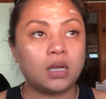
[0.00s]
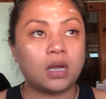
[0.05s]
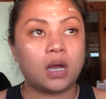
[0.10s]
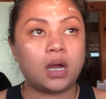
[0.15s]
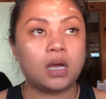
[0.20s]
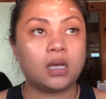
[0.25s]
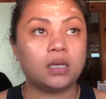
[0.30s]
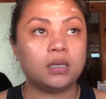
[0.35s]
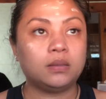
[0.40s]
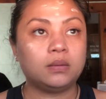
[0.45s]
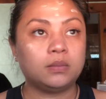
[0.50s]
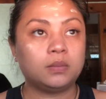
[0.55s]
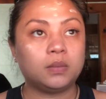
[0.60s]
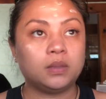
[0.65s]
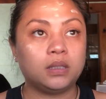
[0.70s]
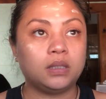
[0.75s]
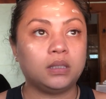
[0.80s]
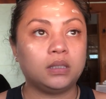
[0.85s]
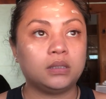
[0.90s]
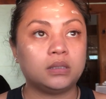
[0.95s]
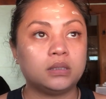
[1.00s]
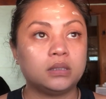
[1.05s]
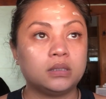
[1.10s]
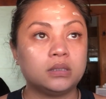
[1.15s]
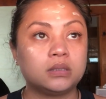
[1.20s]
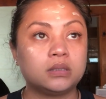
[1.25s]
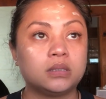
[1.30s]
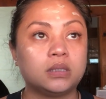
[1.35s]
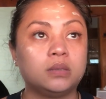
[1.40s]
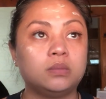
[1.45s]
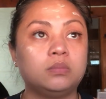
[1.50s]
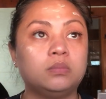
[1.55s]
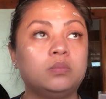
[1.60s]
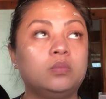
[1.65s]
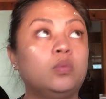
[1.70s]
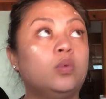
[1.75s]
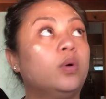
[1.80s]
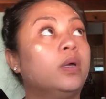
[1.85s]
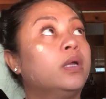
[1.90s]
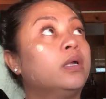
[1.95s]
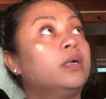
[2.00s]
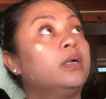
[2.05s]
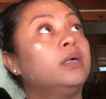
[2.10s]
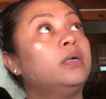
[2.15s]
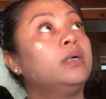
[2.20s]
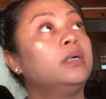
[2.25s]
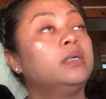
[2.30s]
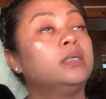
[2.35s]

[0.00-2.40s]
in somewhere